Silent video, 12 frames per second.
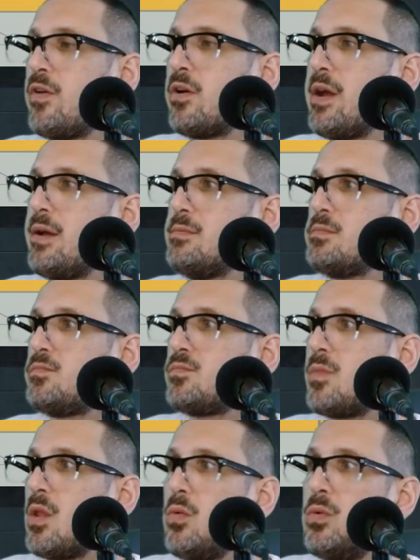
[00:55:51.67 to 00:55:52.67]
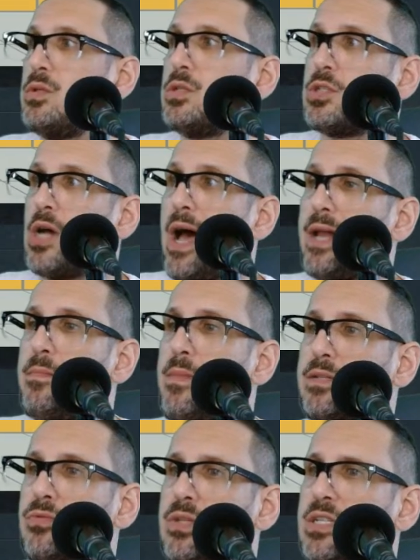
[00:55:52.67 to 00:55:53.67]
Okay, we saw how to
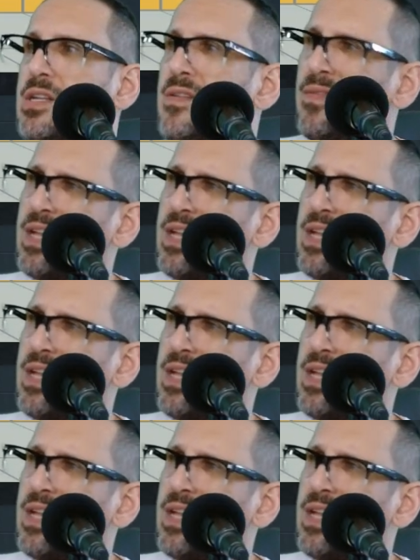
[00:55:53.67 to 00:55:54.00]
mess with this.